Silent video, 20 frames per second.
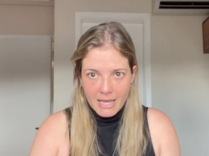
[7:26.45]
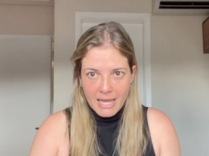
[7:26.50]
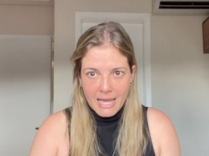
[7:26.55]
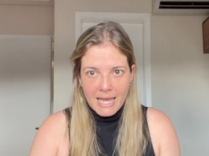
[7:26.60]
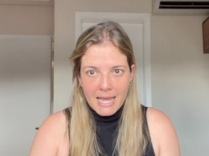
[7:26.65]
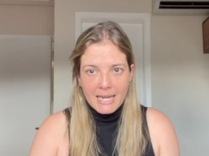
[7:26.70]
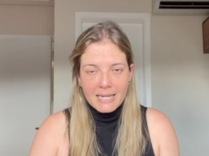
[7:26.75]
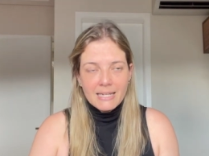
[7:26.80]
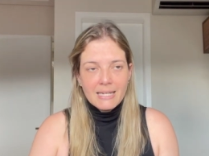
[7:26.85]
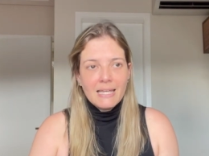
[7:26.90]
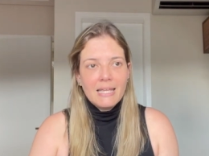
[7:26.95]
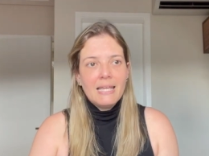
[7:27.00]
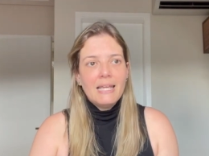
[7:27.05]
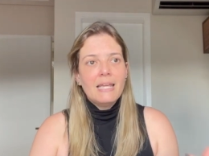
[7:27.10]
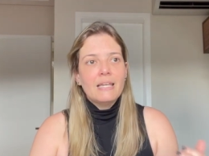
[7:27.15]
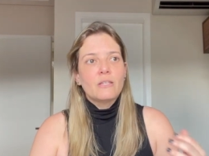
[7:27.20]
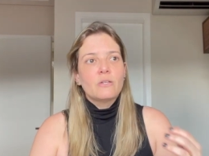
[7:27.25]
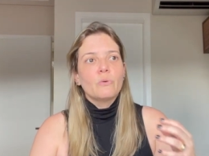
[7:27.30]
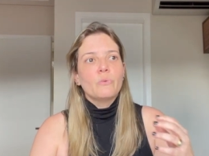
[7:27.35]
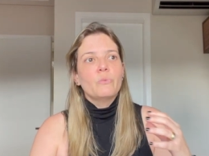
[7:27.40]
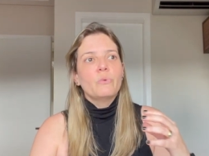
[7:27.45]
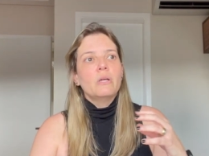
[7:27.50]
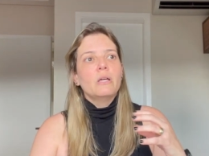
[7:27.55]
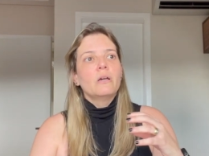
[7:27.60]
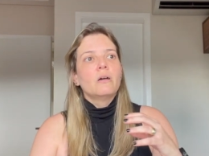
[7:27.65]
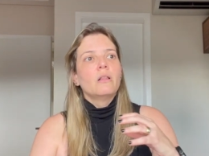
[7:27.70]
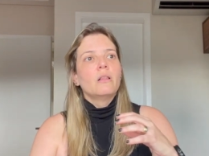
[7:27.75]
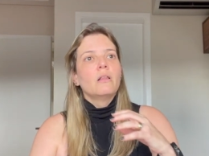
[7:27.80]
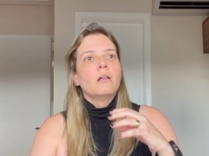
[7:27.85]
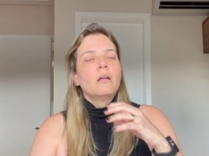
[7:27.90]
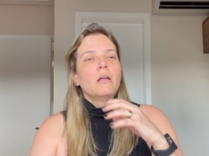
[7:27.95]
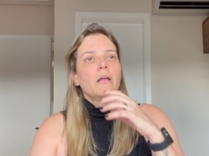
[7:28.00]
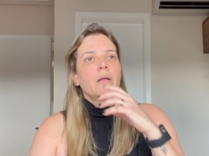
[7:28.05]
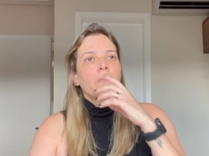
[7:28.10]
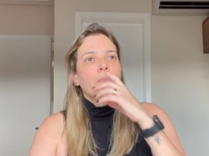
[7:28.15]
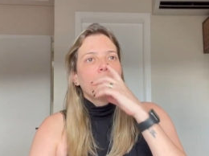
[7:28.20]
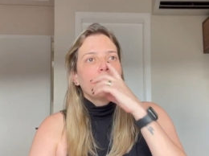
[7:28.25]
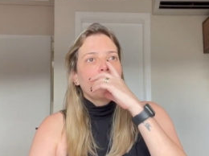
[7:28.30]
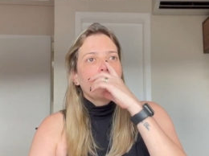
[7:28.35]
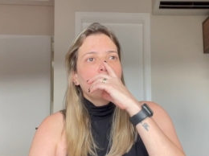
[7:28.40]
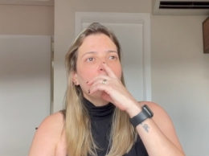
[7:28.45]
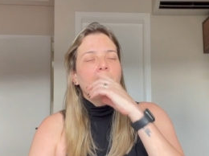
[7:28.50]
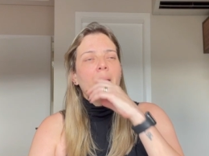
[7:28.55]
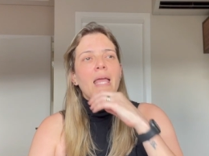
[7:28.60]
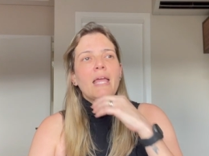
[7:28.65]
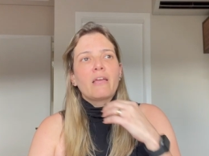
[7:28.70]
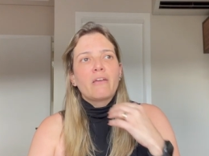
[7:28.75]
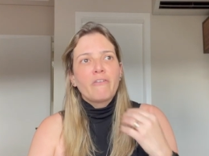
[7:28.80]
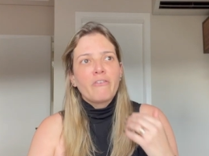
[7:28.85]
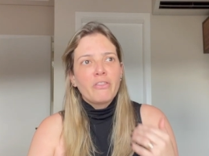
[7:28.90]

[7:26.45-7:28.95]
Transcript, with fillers: and it will make